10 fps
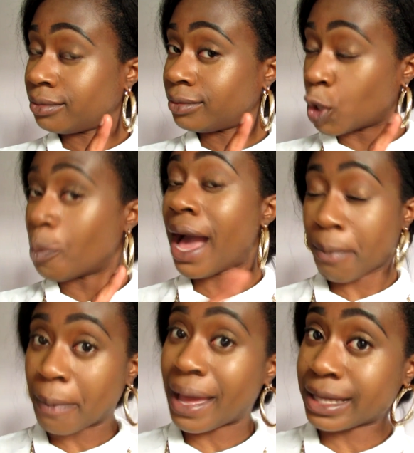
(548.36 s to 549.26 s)
to pack
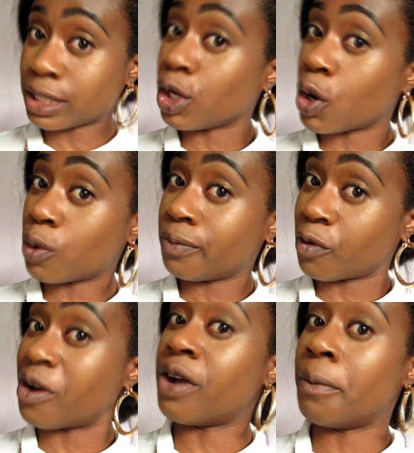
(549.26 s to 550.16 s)
my bags and go
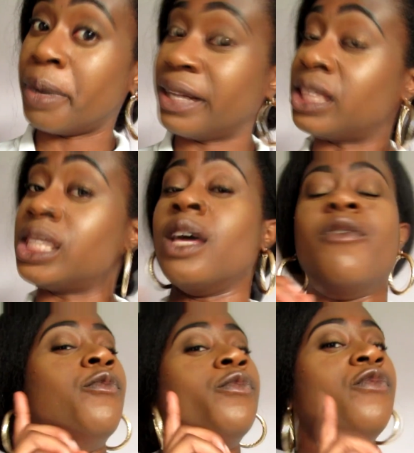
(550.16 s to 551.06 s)
wherever. But the
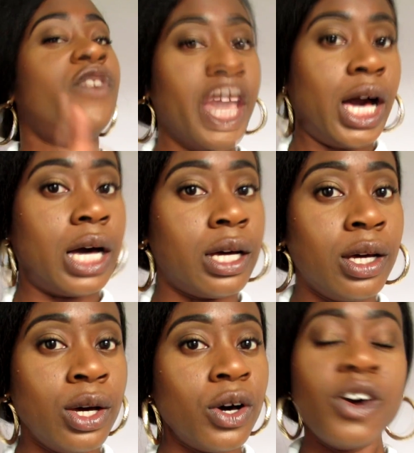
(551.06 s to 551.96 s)
fear
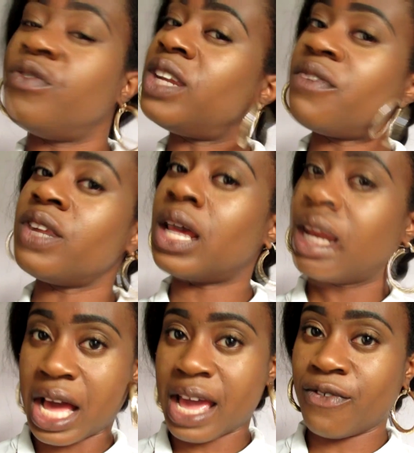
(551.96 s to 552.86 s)
of living a
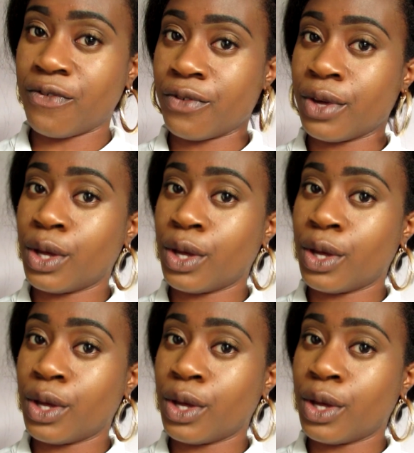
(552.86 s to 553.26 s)
life